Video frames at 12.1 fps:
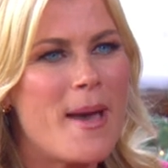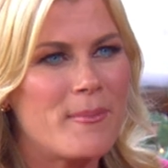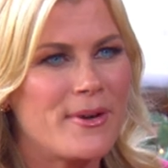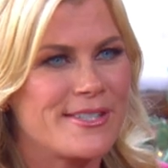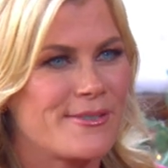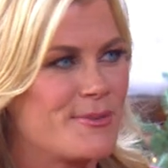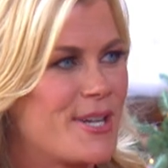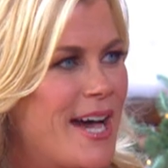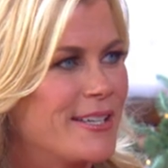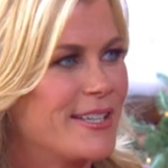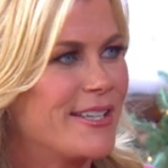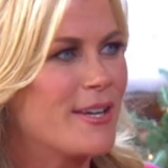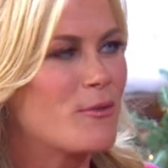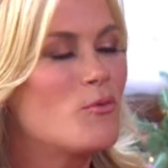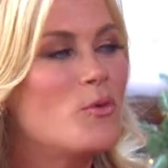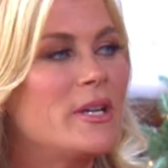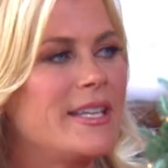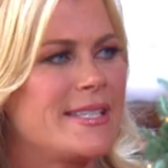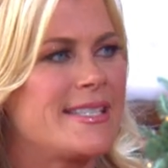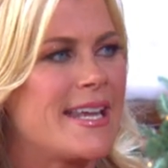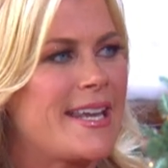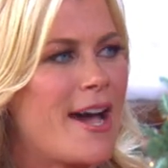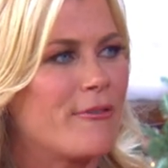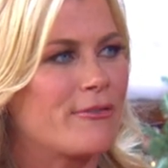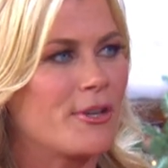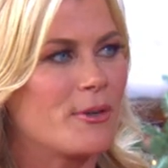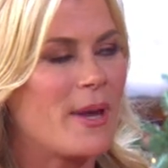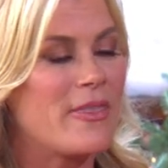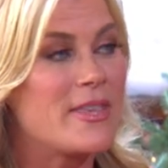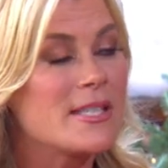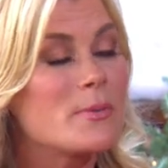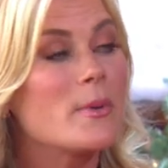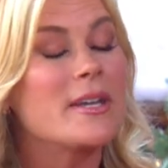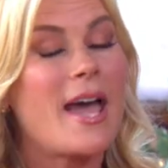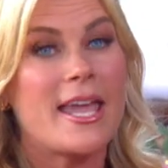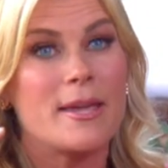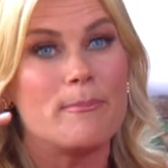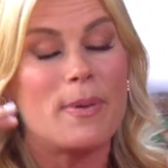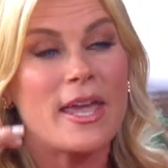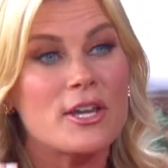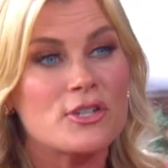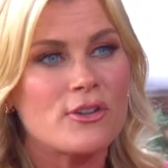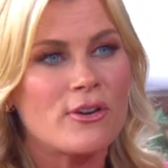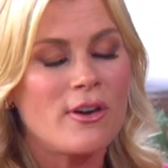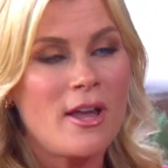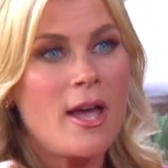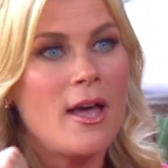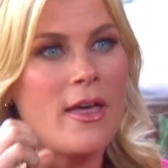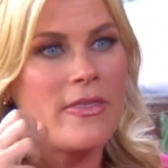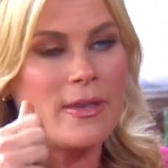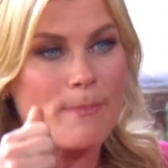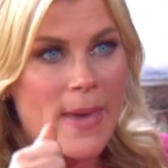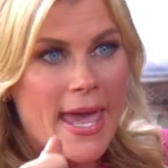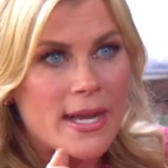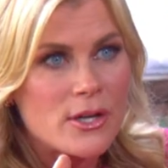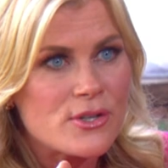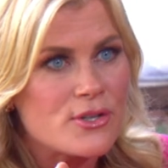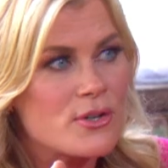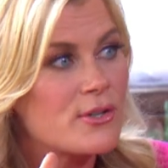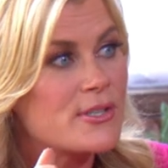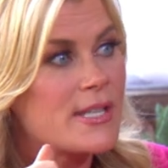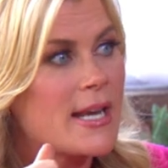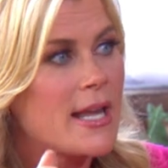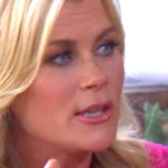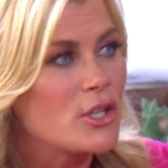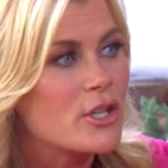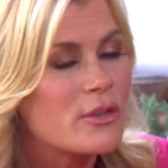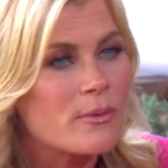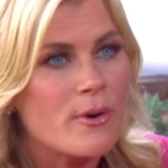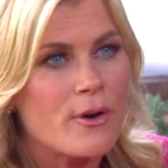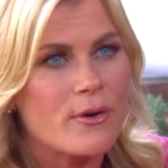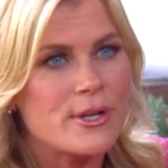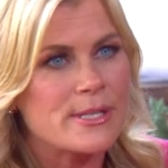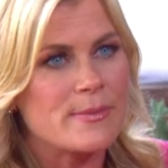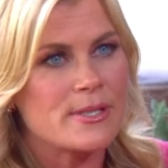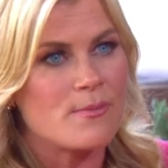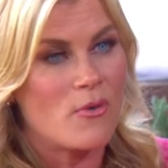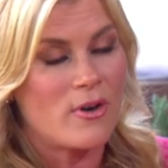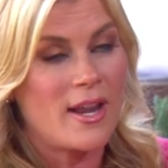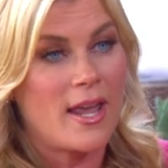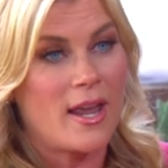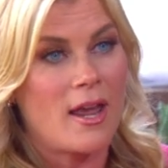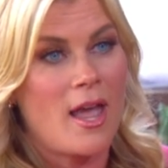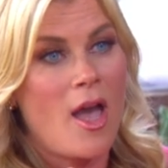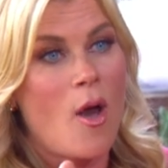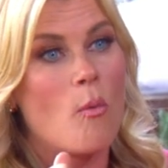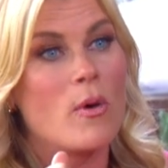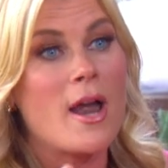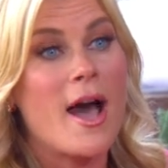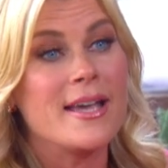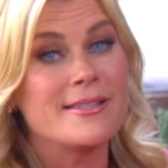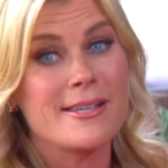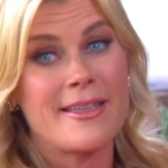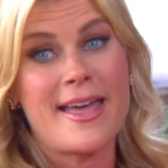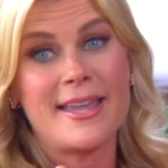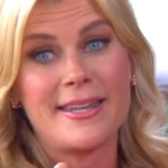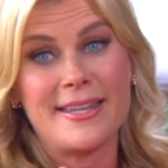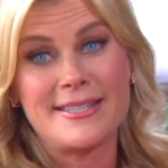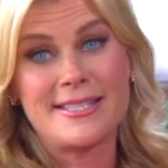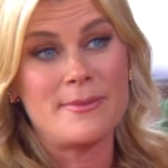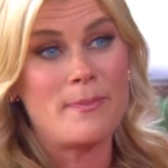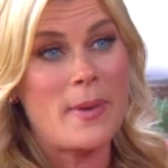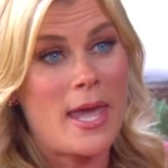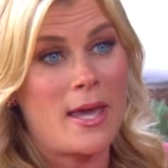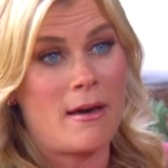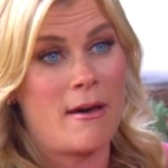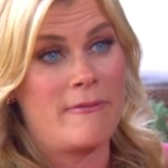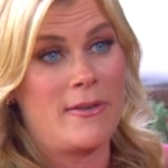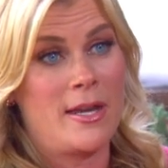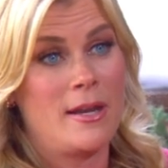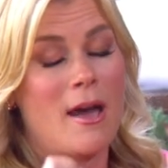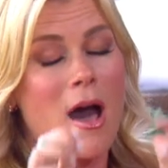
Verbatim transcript: memories from childhood that really stand out for you, right? This one I can picture the banisters that I looked through on Christmas morning when I saw that easy bake oven